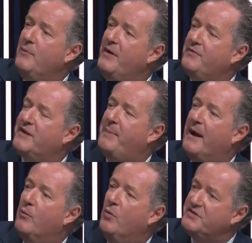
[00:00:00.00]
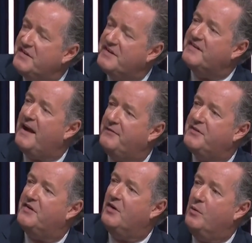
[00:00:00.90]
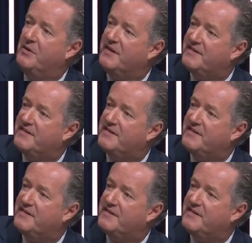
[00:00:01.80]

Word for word: rates. With respect, what does right? this have to do with a